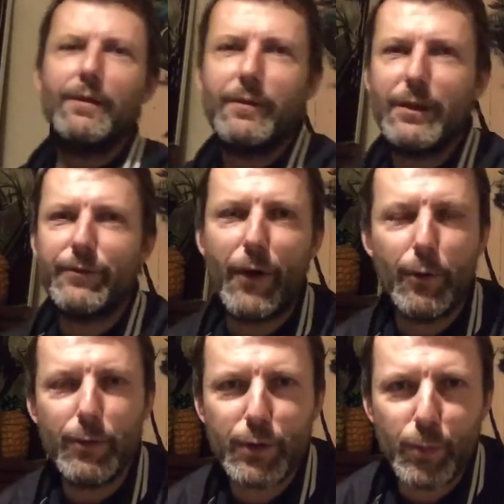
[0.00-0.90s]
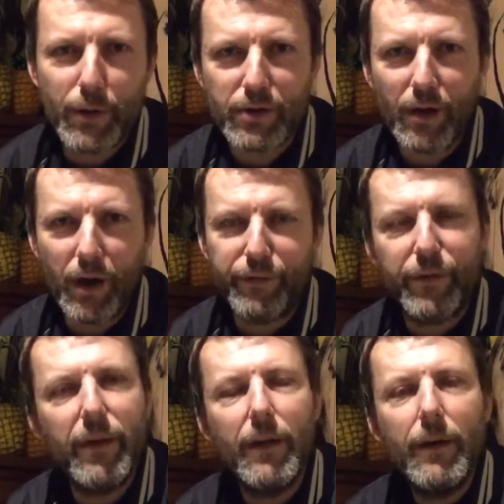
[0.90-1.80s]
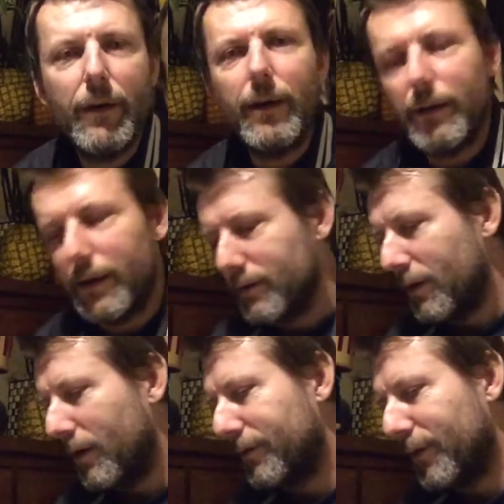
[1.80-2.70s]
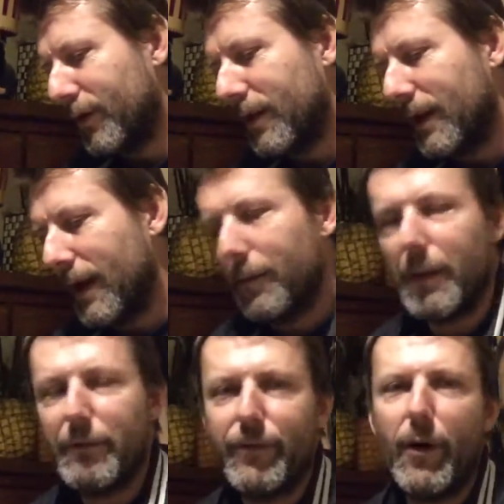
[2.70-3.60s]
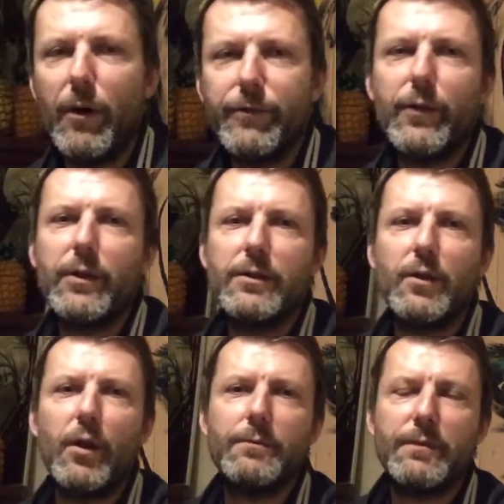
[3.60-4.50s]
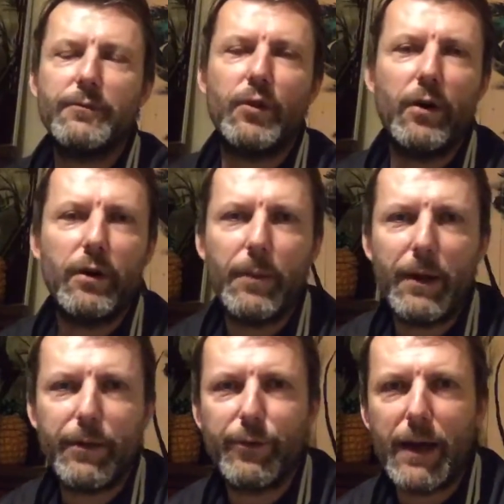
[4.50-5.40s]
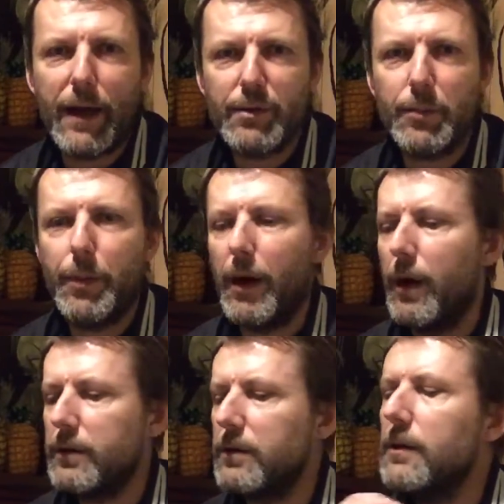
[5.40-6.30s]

This phone is switched off. And it's like fucking 5 fucking times I've tried, about 3 hours apart.